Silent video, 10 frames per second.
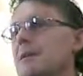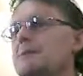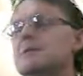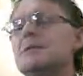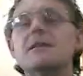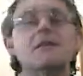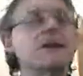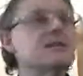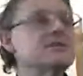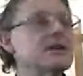He was
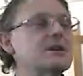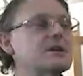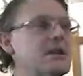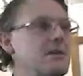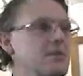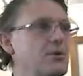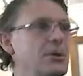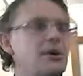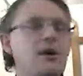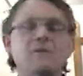giving in. So he just kept
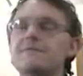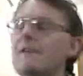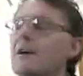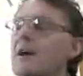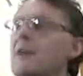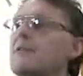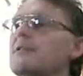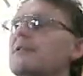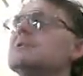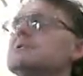putting it off and finding other
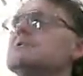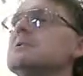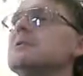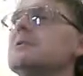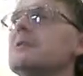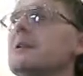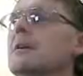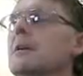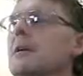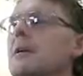things to do.
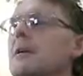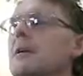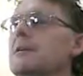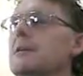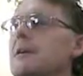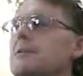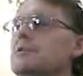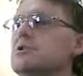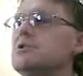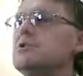The minute
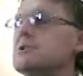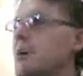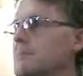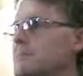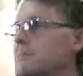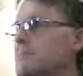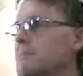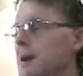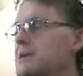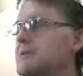she stopped
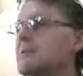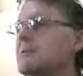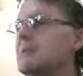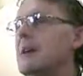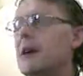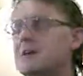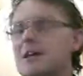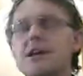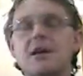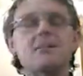
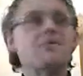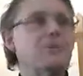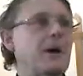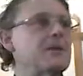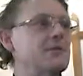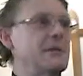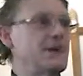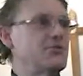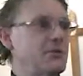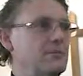asking him to paint the
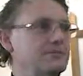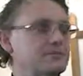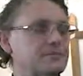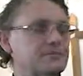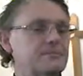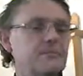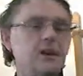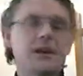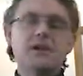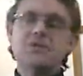bedroom,
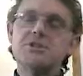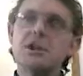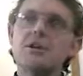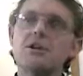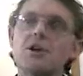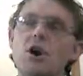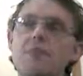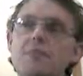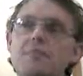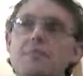and actually started
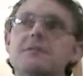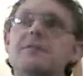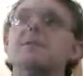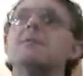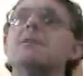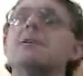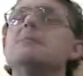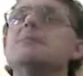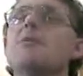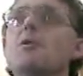complimenting
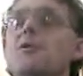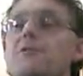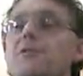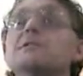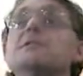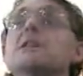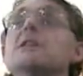him for the things